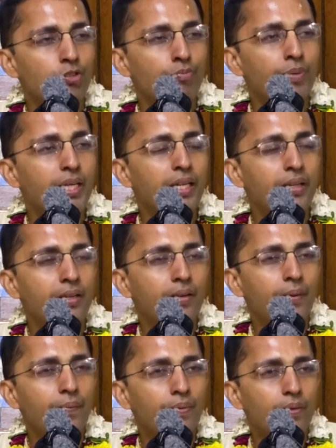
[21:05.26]
of me,
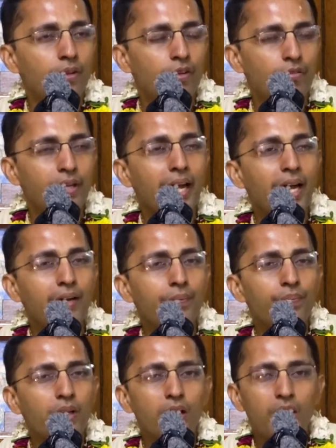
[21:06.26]
we get
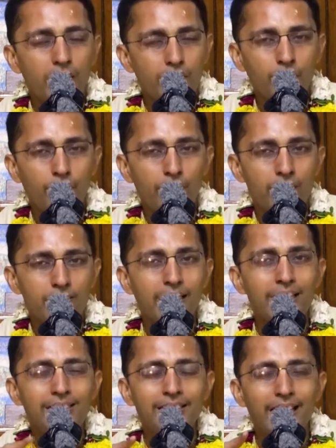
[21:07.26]
remembrance. Then
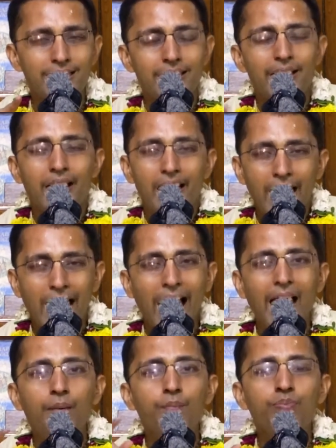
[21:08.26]
he says,
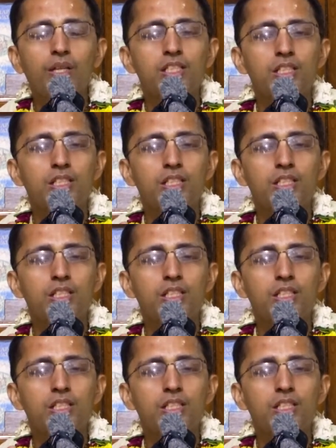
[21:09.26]
I am